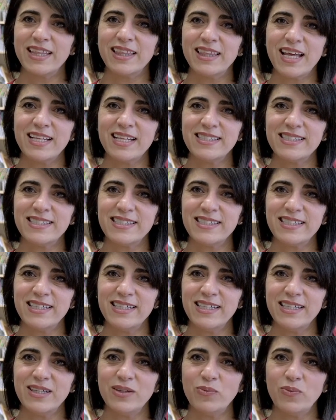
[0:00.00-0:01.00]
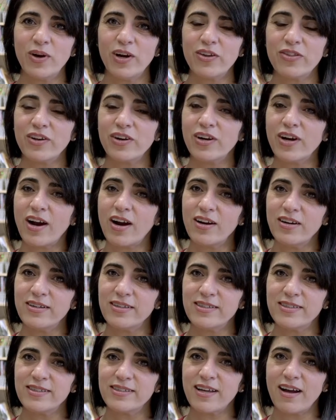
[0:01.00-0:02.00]
let's see where their
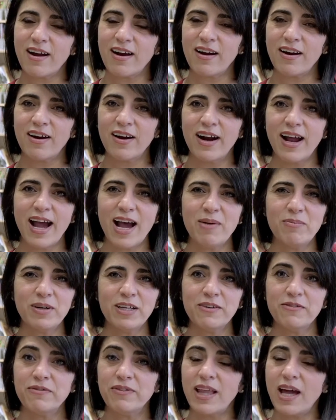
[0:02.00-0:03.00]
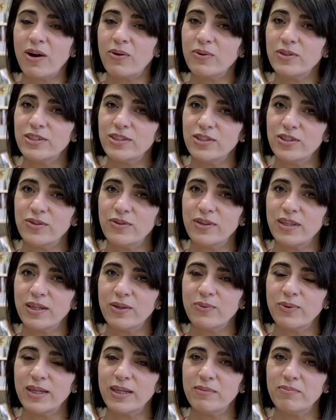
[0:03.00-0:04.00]
gardens are how many flowers do you
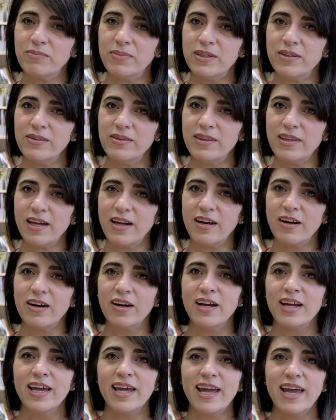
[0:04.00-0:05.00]
think we can build there